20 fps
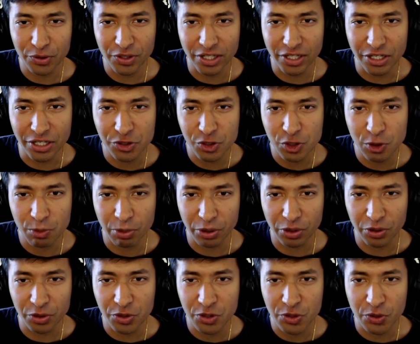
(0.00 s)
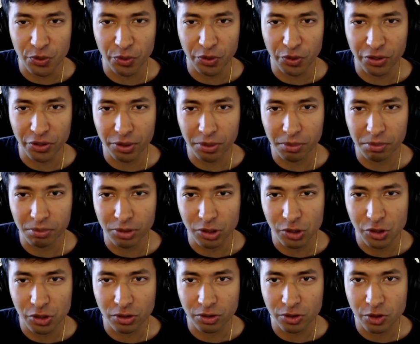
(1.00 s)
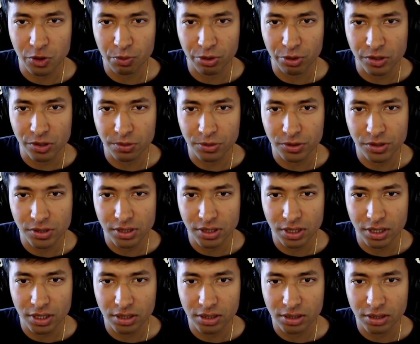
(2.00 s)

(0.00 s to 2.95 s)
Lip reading: Ice, Spirit Sword, Martial Arts Principles Set.